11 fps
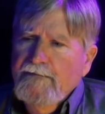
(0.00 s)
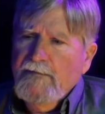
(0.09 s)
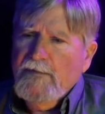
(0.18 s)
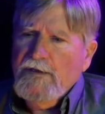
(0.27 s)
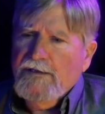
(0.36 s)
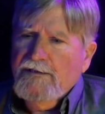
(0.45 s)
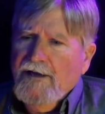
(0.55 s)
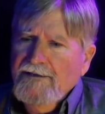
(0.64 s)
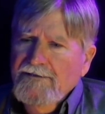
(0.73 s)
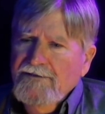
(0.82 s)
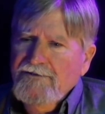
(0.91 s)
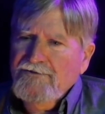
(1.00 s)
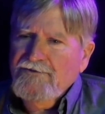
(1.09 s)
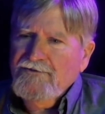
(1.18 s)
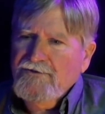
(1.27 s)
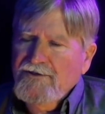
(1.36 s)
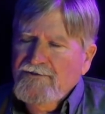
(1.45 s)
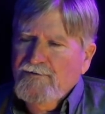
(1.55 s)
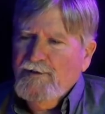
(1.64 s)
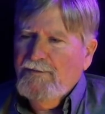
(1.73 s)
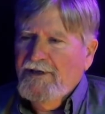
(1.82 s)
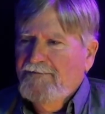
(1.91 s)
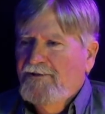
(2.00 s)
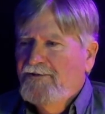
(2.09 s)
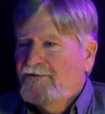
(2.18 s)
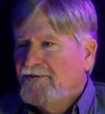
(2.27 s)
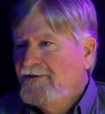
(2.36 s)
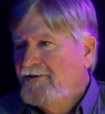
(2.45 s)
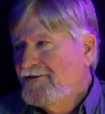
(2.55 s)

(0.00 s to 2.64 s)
the colonists essentially blamed it on her.